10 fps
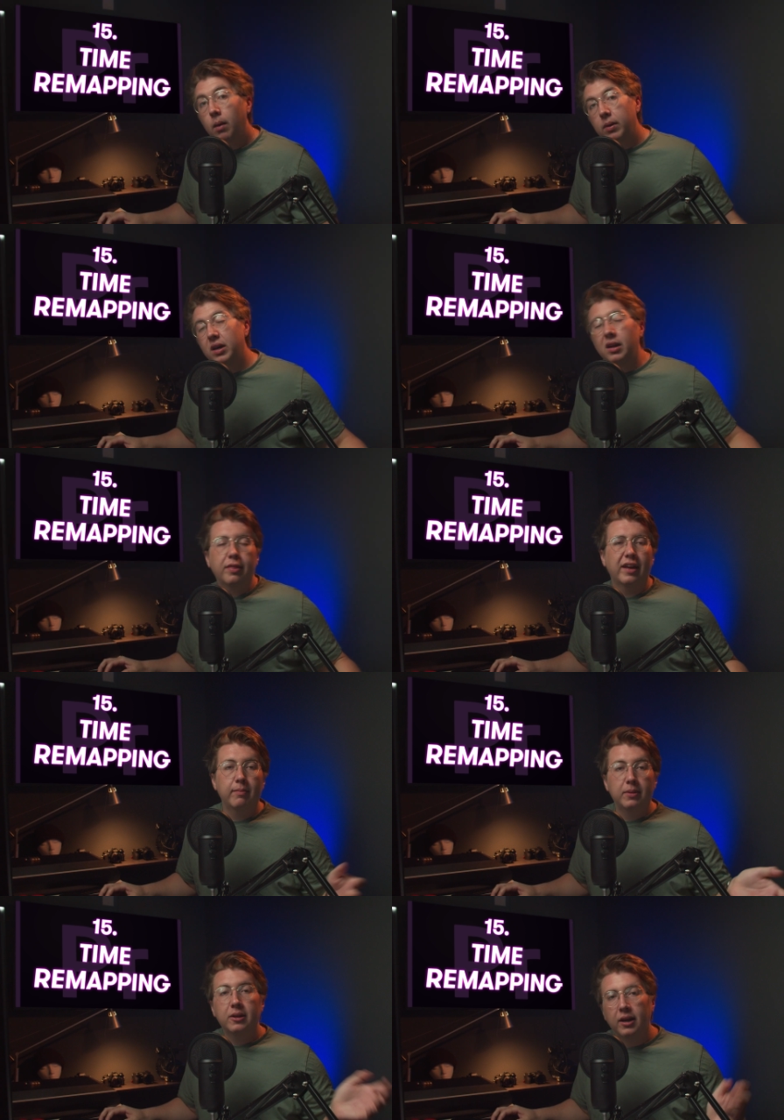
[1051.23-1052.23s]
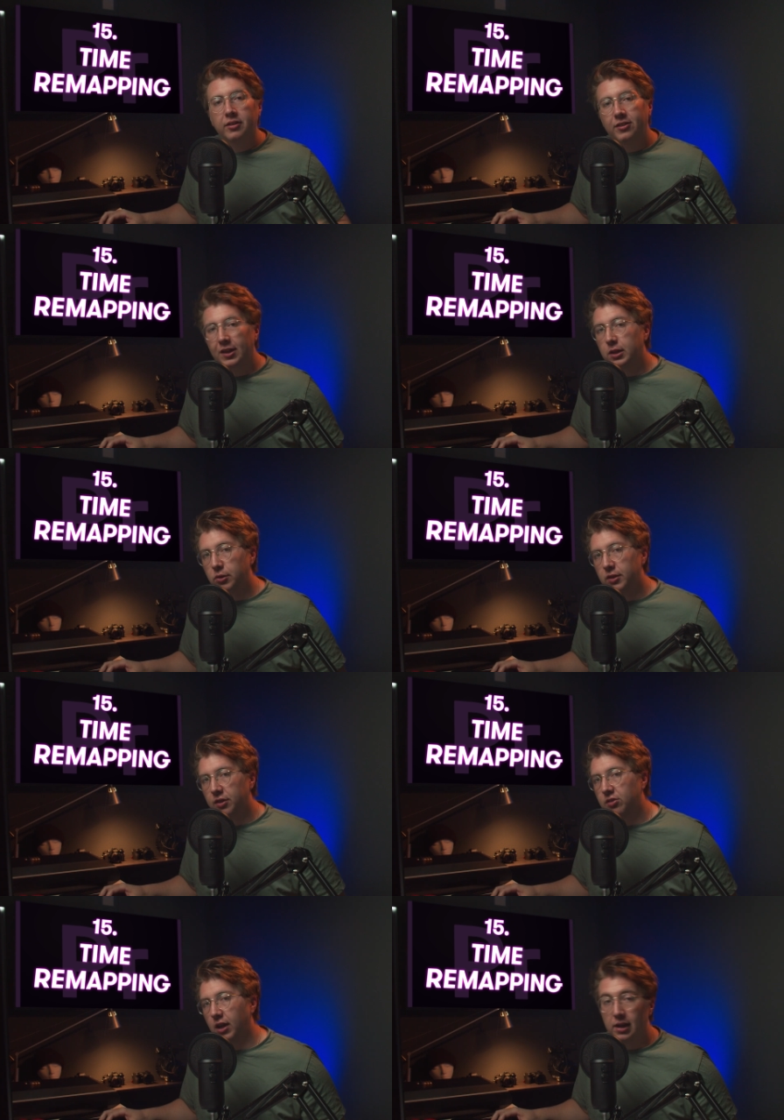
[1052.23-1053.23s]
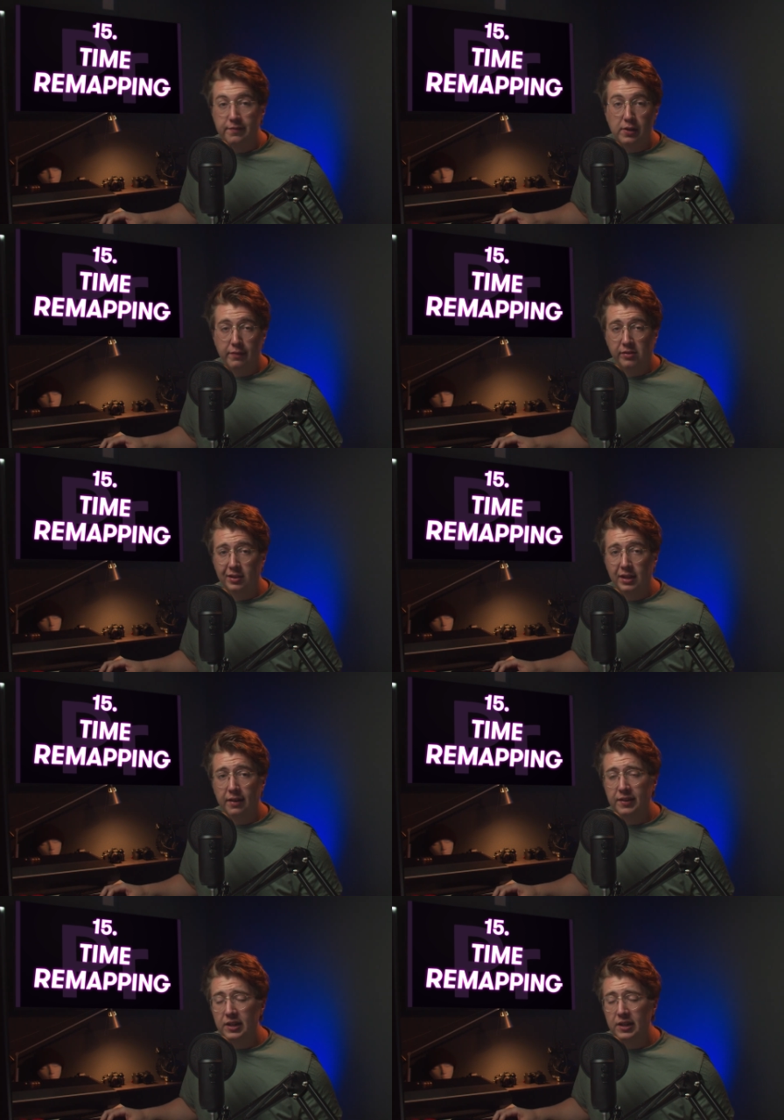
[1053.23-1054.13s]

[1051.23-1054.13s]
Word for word: But I thought it'd be nice to include this uh, if you haven't seen that